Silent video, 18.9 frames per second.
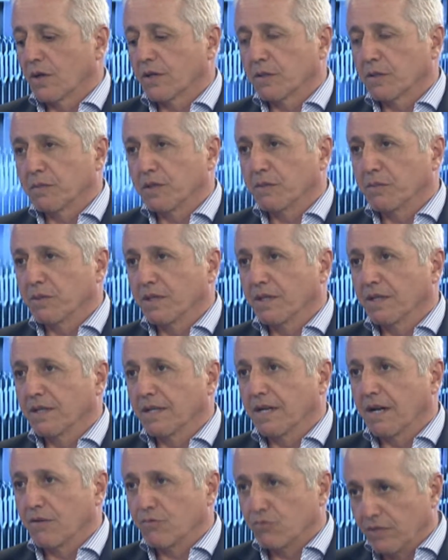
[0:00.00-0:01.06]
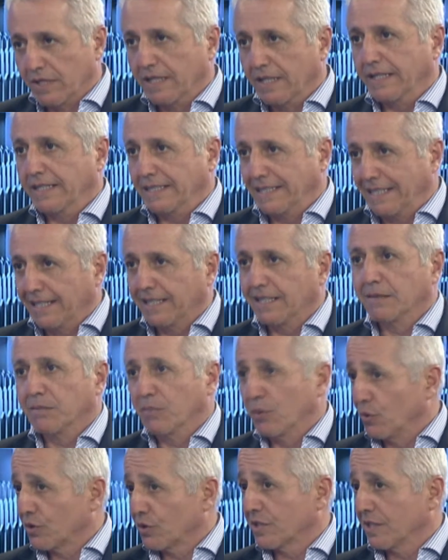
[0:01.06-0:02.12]
of the people are really getting
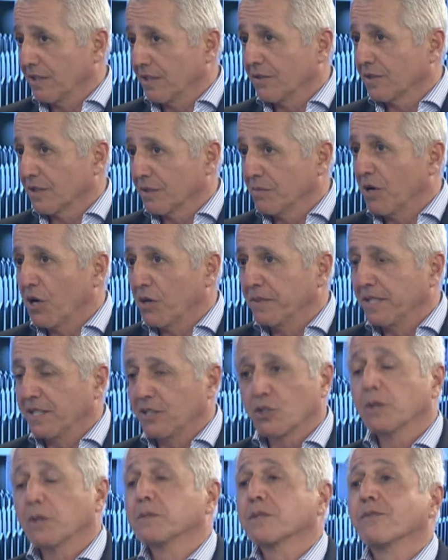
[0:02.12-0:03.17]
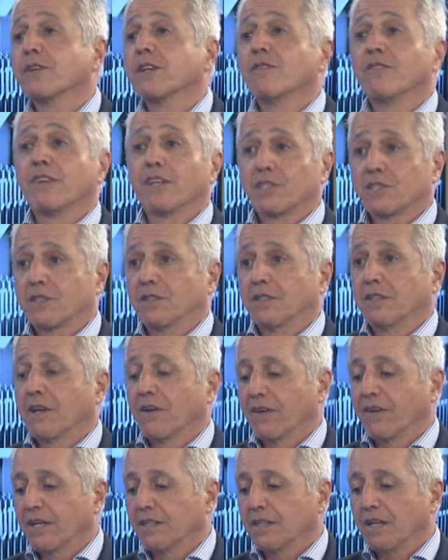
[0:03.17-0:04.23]
pushed there at the moment. In terms of an investor, you're
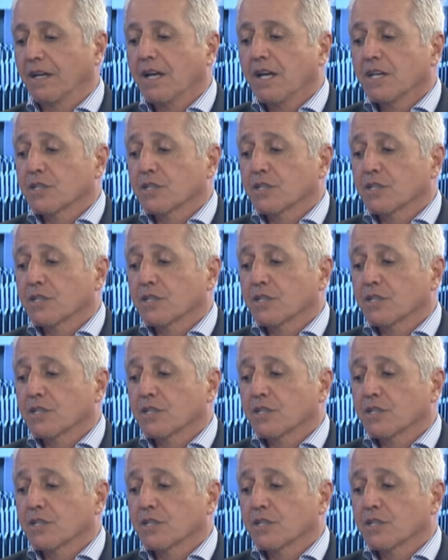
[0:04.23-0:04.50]
going in there.